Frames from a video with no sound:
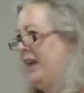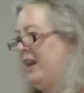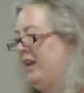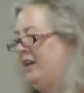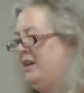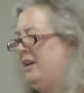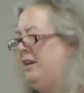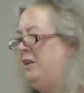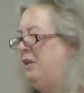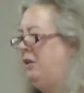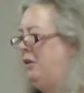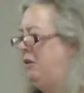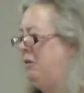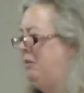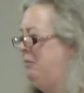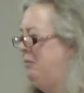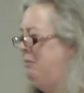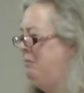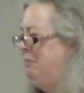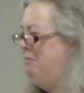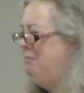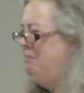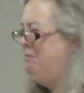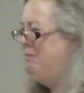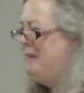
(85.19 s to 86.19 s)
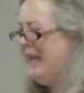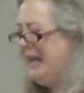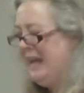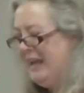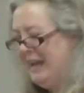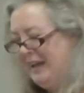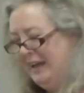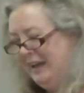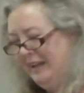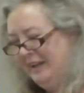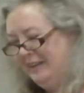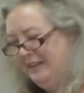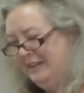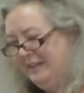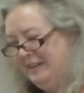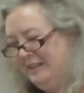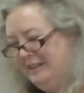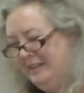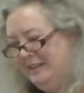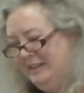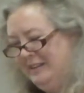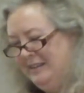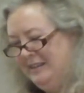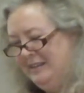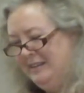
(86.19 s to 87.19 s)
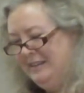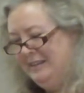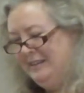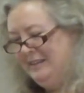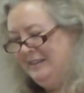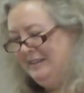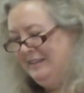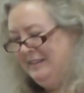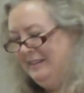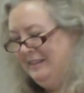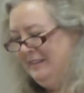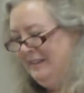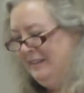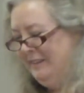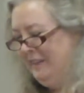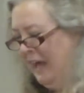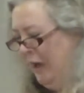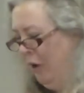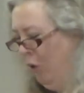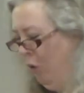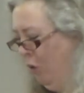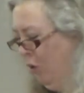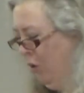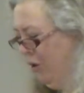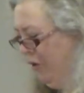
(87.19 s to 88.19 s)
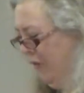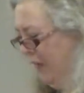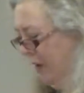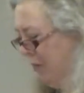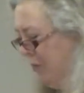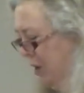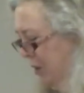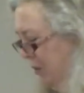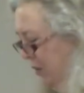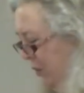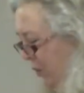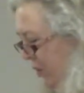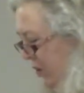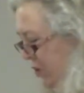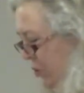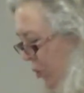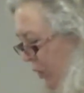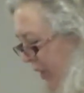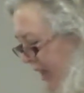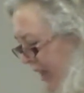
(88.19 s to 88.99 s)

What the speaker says: that, oh man, that horror, that moment when you